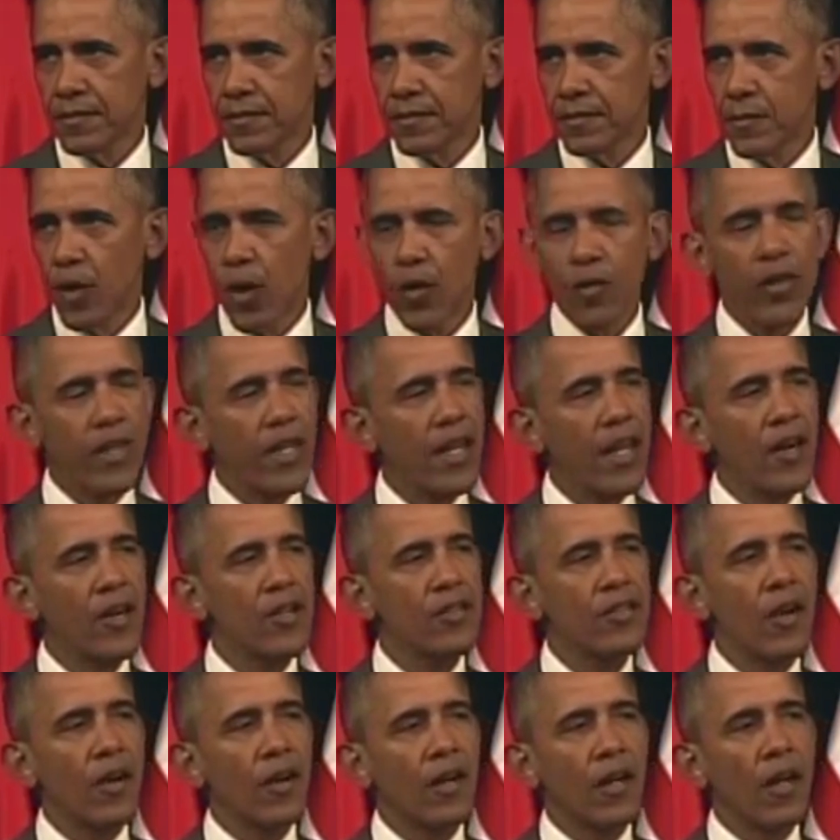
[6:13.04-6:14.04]
Over the
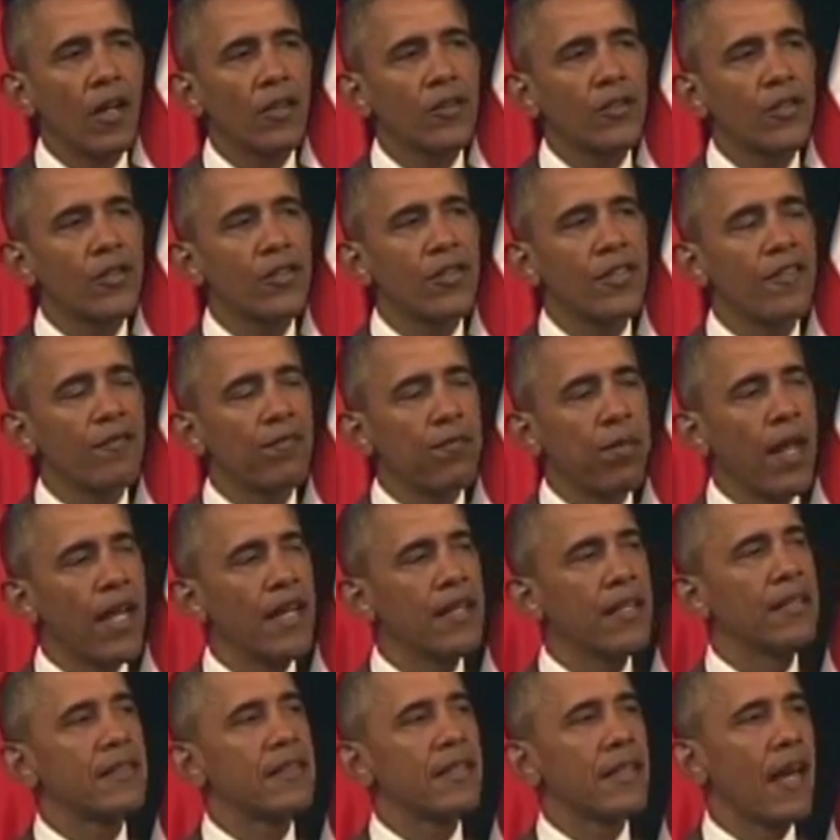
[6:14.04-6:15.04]
years, our cultures have
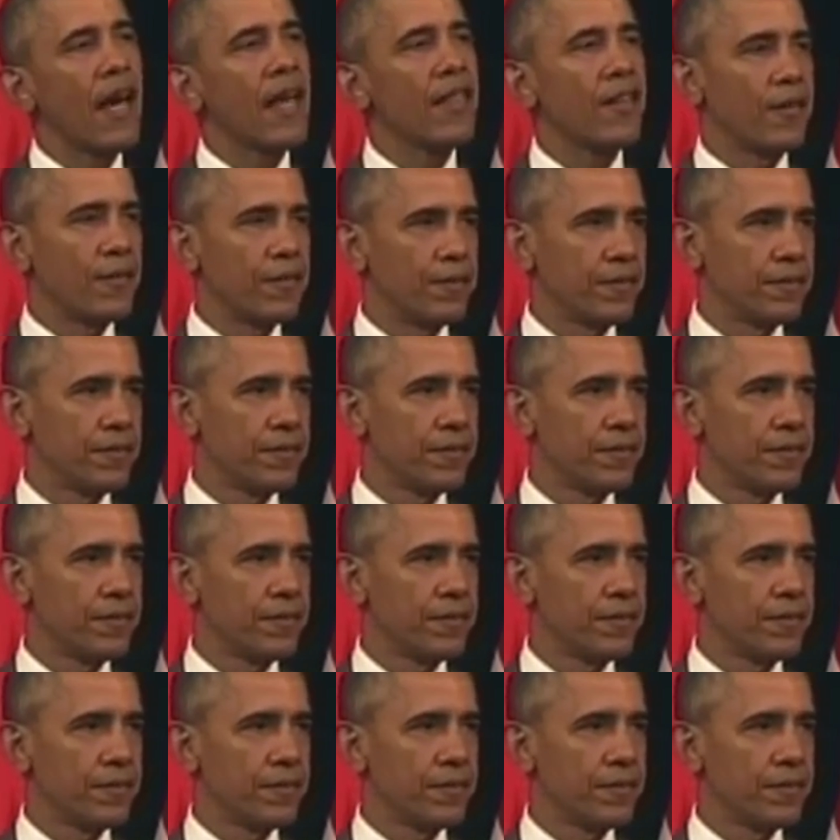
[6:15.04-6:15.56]
blended together.